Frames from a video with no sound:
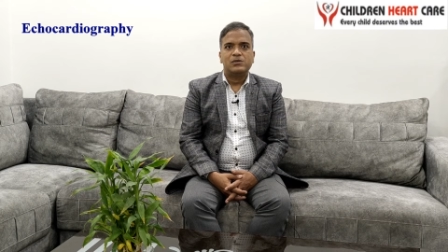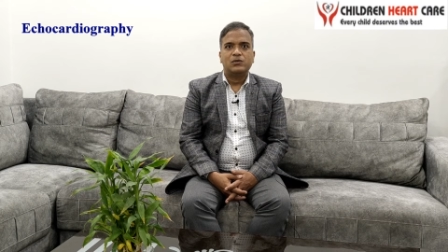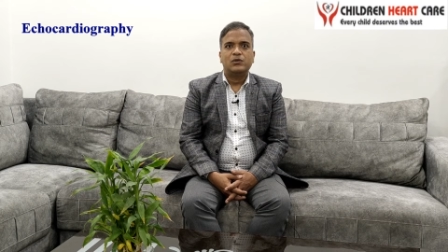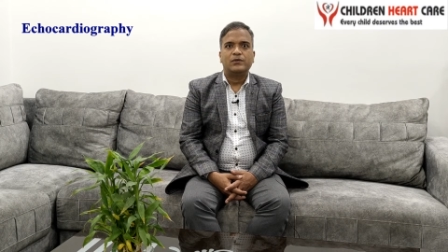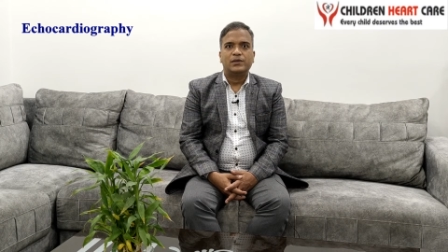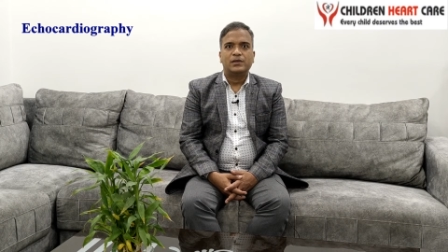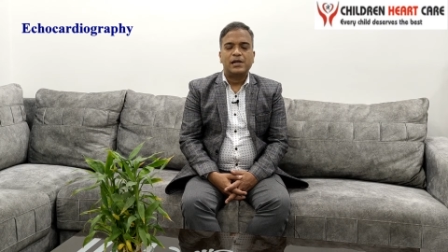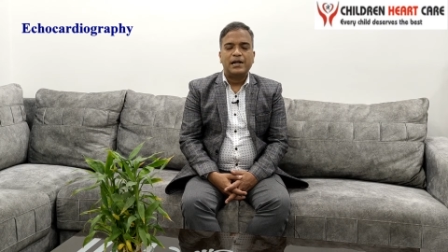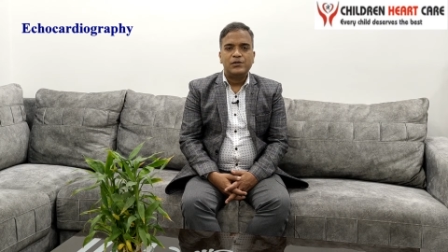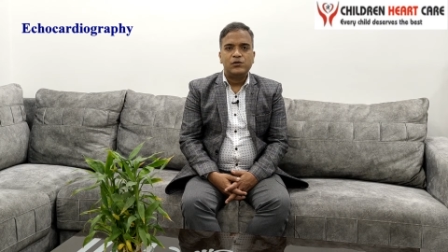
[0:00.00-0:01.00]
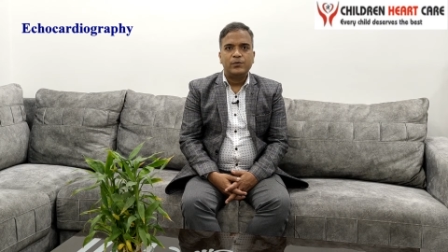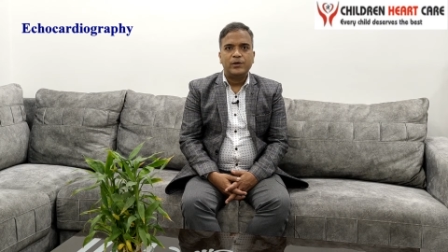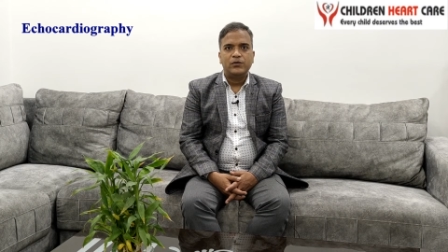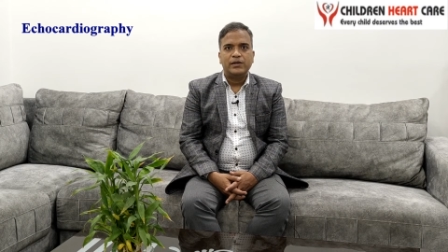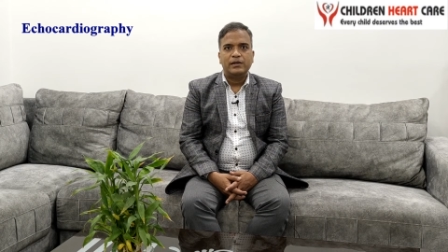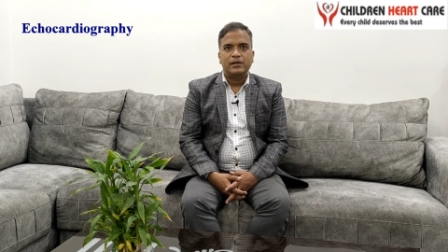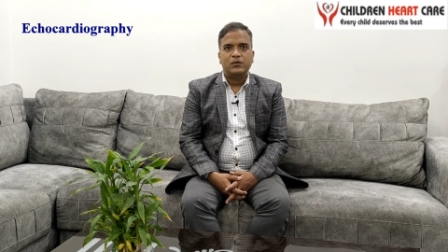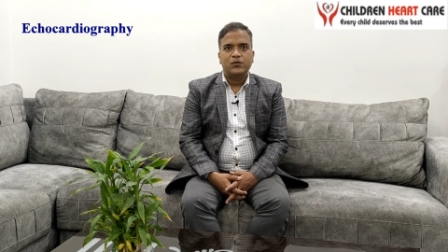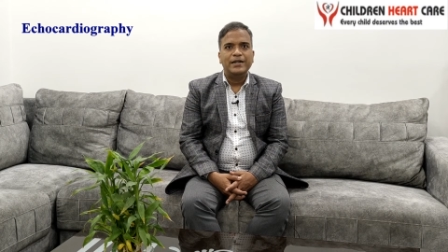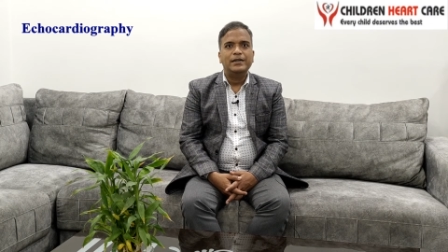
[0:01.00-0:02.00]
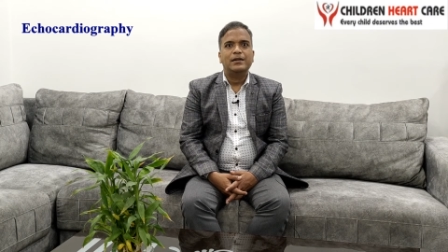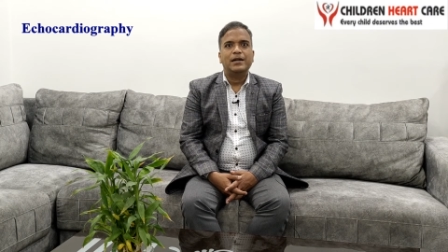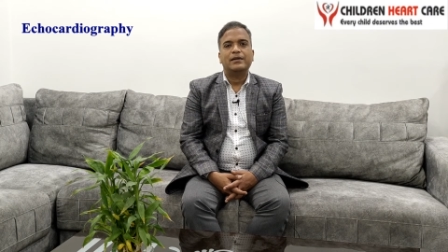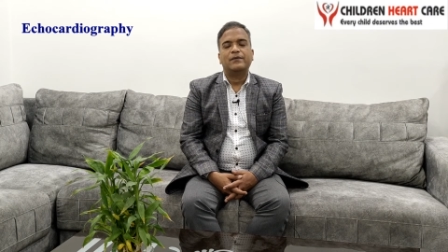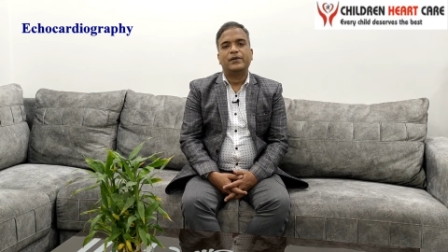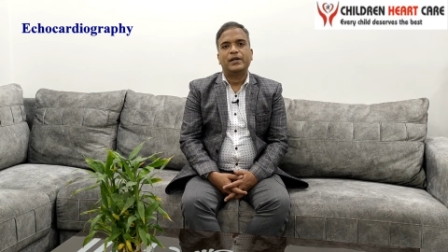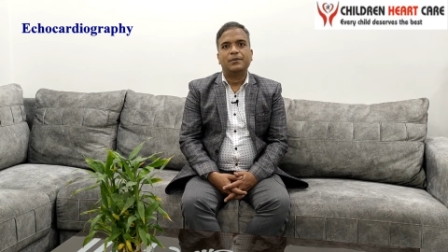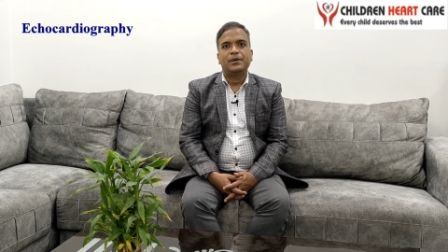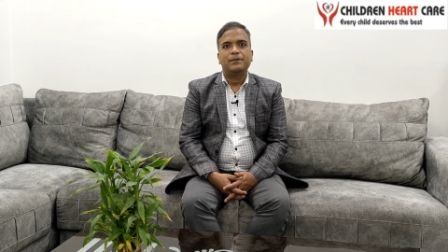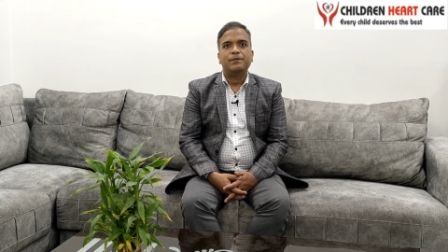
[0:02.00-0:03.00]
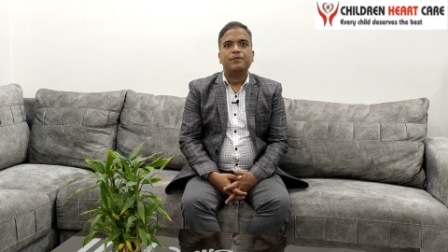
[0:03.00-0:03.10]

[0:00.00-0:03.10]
So the child should be quiet and comfortable.